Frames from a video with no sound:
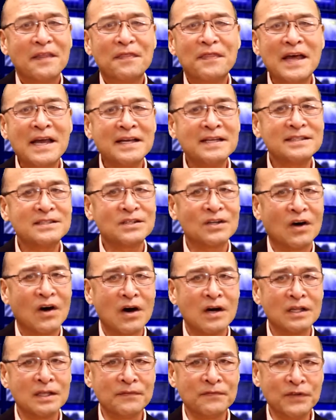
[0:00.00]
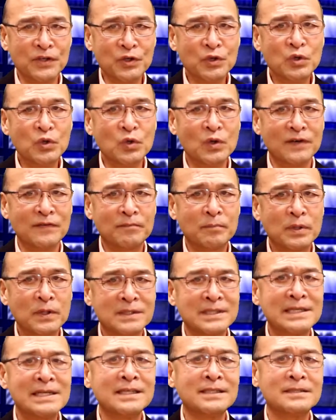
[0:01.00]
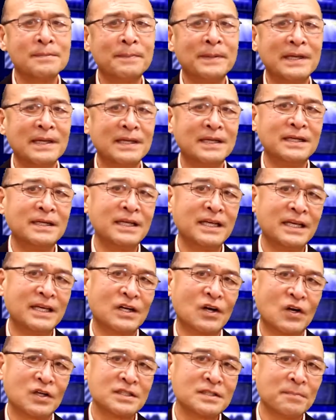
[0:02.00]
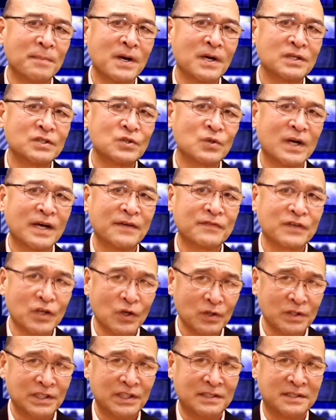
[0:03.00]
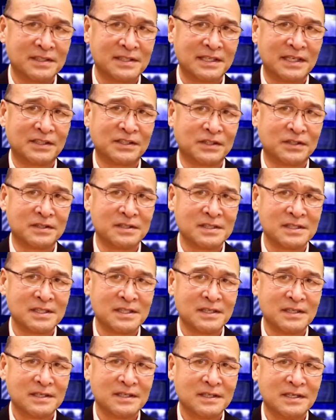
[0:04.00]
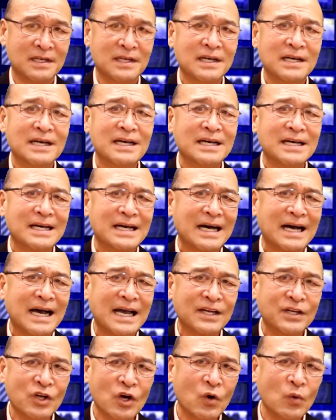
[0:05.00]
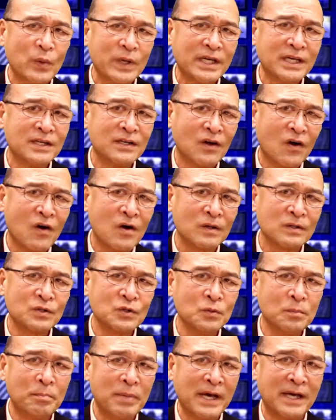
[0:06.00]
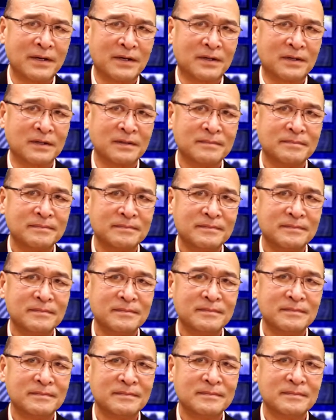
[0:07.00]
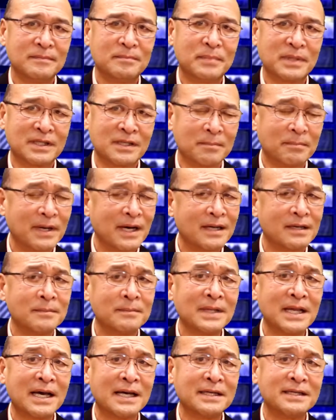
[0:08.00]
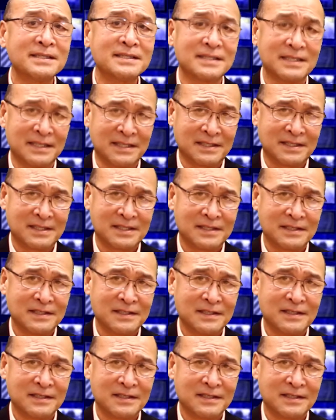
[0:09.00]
Thanks to all of you who have participated in our SmartDrive coaching sessions. I know we can all do better, but the bottom line is this.